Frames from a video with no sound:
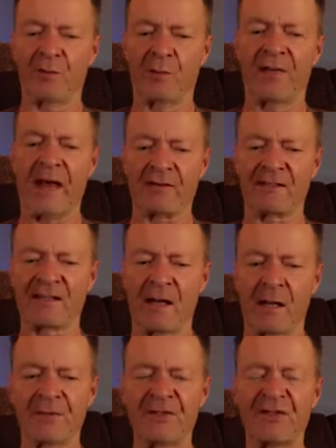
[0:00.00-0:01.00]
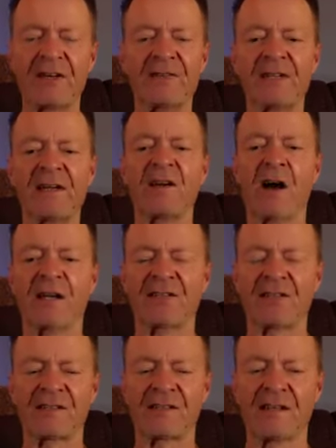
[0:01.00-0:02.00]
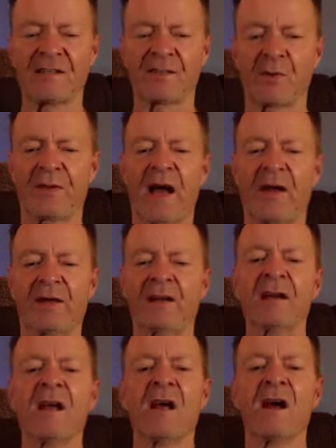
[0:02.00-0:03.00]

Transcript: without some shift in consciousness, without an